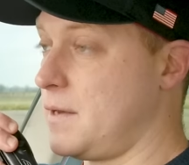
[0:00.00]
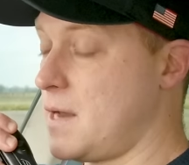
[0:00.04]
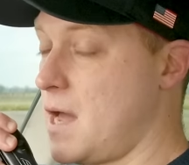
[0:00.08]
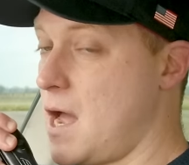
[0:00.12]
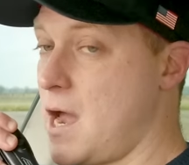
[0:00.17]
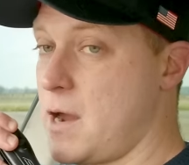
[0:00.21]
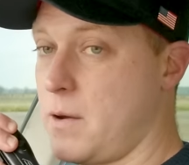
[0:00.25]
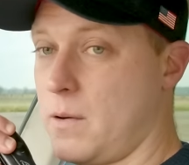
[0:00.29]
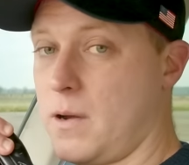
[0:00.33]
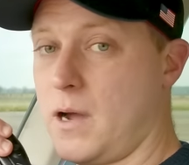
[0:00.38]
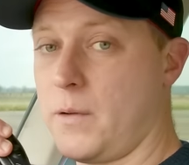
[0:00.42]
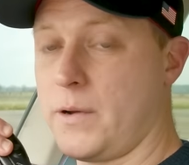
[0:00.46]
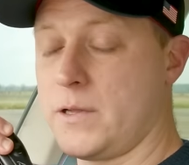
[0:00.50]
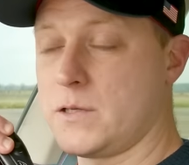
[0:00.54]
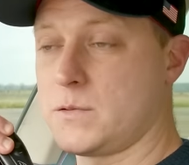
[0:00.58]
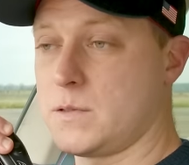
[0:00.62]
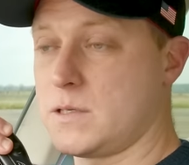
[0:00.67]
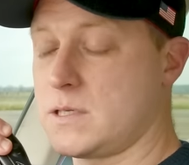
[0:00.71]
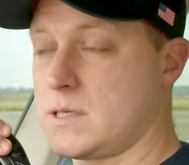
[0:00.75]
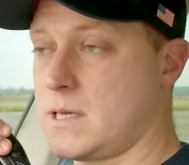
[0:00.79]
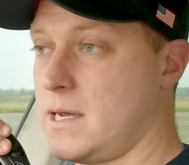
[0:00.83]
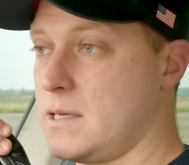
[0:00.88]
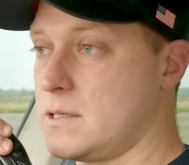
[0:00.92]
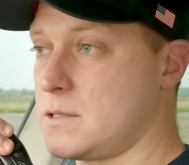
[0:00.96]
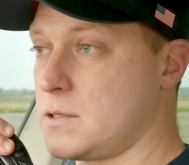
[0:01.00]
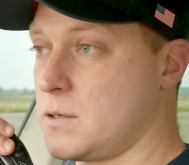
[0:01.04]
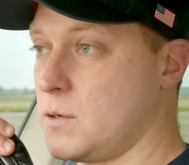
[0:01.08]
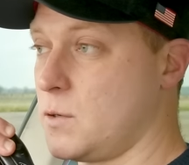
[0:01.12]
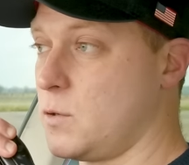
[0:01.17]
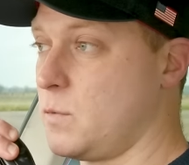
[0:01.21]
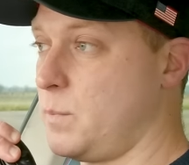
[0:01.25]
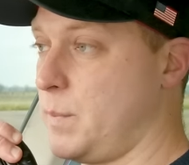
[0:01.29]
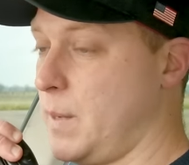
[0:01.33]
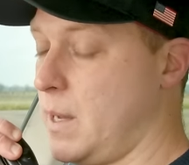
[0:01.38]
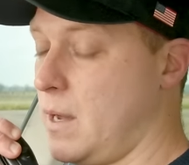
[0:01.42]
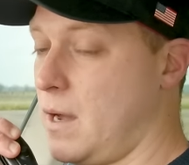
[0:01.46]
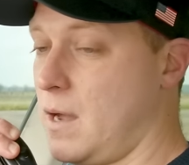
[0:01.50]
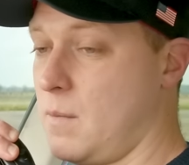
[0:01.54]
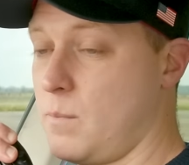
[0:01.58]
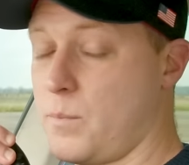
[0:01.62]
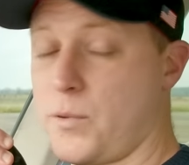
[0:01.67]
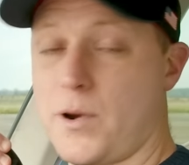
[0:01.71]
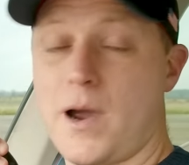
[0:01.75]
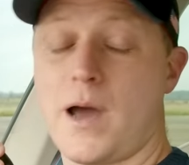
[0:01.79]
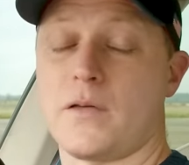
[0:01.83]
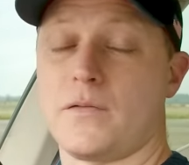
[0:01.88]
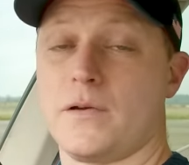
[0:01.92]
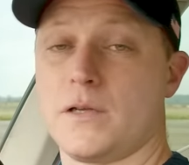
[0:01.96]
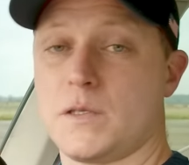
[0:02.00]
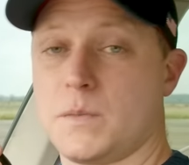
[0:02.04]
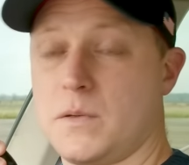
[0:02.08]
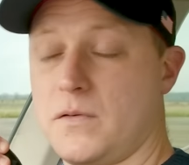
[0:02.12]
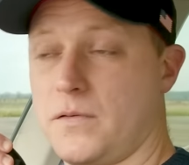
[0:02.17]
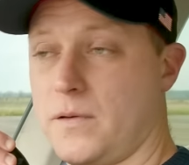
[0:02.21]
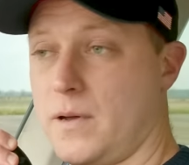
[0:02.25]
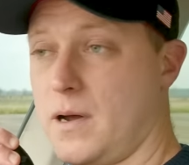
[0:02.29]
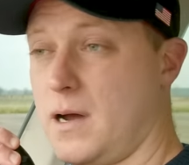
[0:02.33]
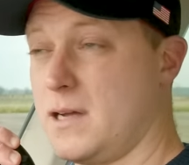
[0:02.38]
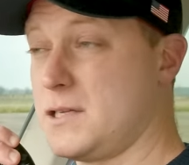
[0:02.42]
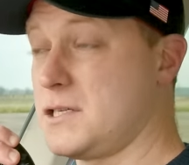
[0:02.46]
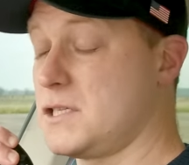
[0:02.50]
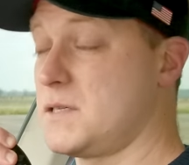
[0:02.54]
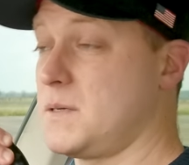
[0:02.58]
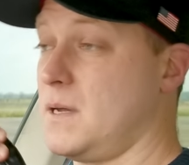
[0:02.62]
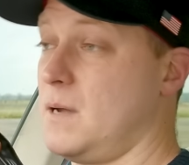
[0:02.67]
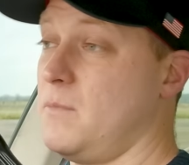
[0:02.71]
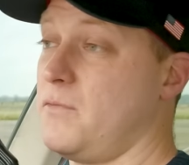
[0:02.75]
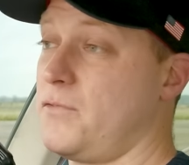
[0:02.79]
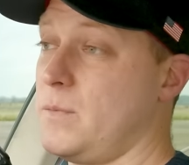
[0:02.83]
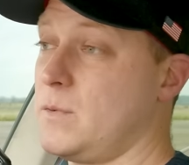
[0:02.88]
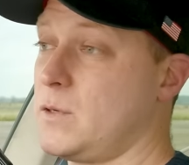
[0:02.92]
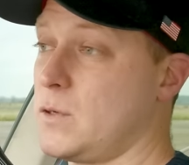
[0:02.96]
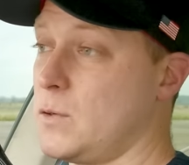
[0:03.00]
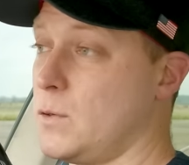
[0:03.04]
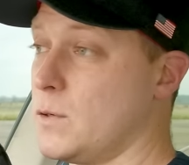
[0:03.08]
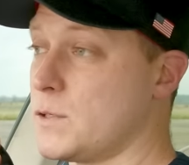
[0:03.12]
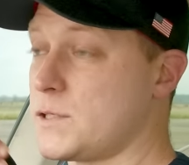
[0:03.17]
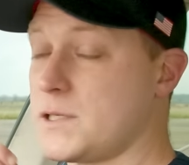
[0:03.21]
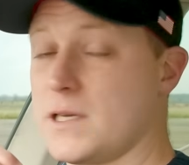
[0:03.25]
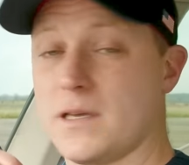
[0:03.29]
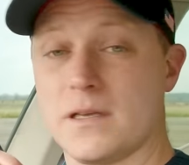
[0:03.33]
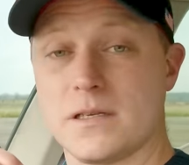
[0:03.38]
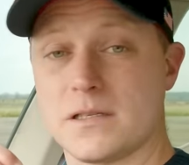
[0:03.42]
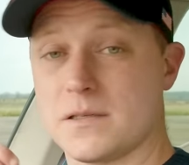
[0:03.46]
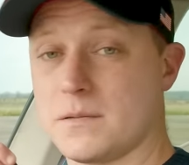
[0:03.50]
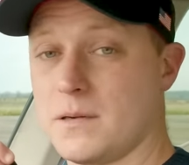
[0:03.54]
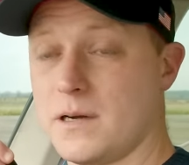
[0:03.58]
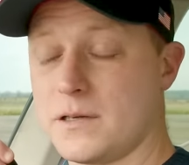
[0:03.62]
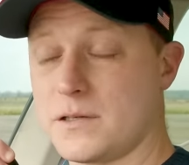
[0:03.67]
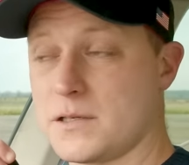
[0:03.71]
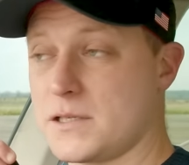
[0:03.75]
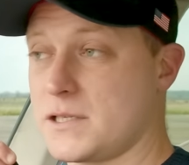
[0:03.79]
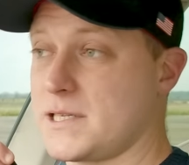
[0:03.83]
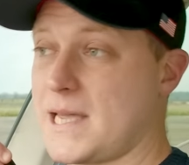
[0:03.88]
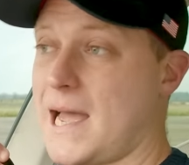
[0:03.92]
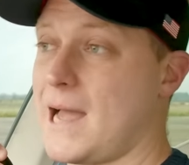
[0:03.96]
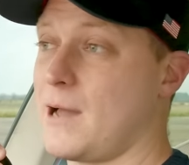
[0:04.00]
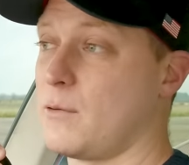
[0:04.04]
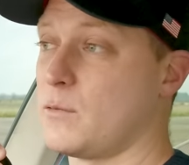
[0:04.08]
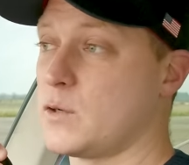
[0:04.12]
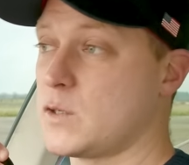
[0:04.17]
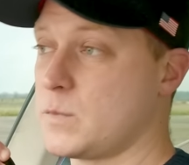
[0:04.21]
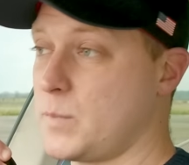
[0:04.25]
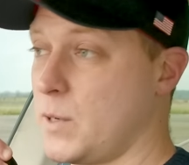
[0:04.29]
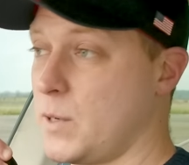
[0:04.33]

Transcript: no. I went to a state school, but I'm proud of it, to be fair. I just, I'm from Dorset, so I just sound